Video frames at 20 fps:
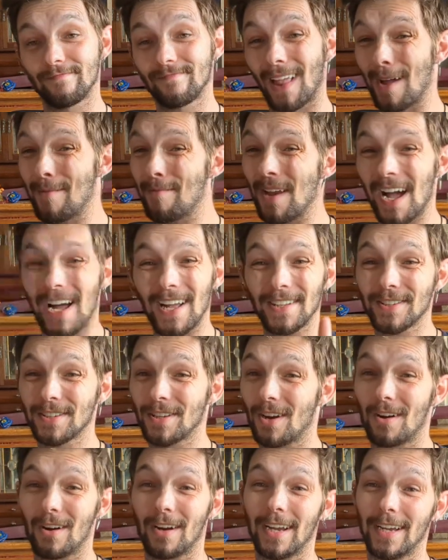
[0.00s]
I'm not
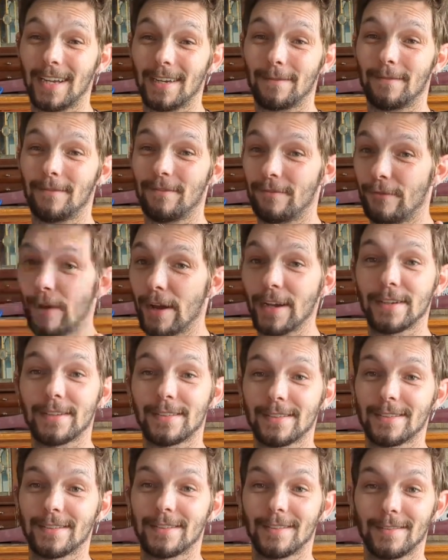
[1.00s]
sorry.
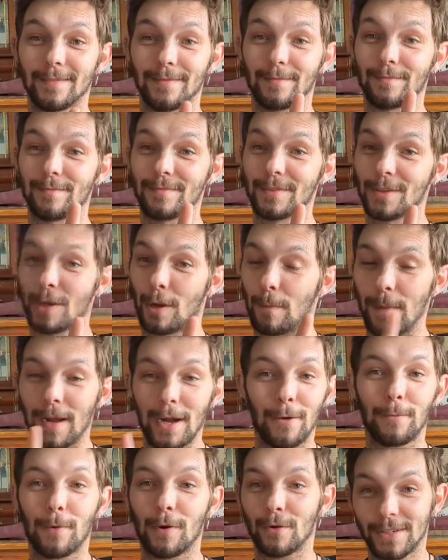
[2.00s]
Fix your
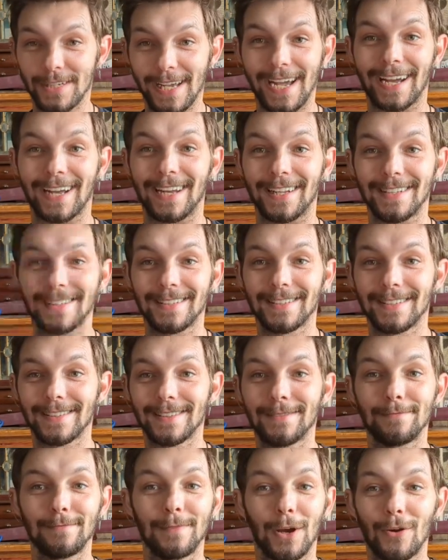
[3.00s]
male
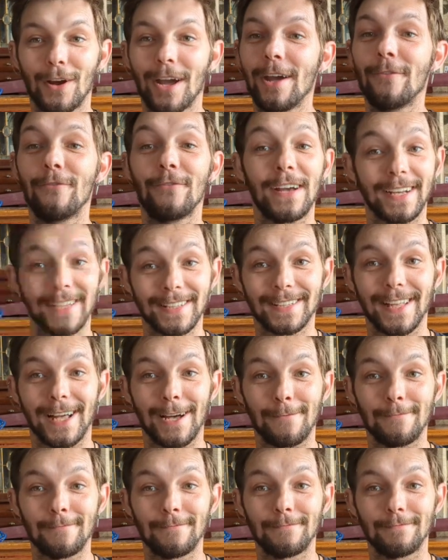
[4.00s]
protagonists. Okay, fix
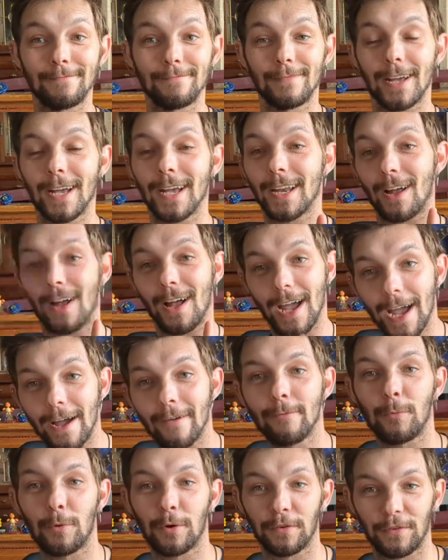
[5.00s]
them, and I'll
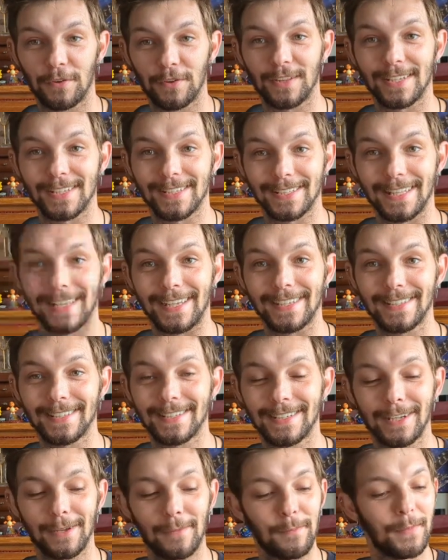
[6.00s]
have more for this
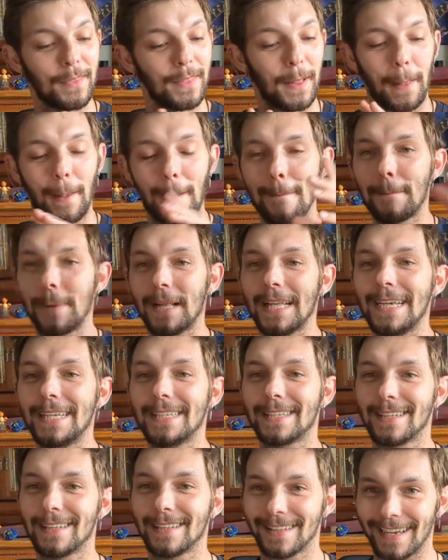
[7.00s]
list.
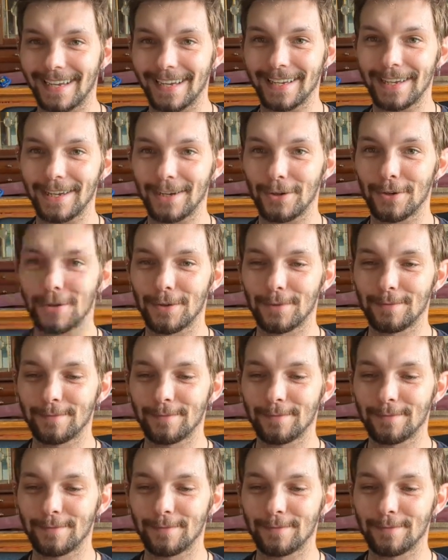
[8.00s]
Please and thank you.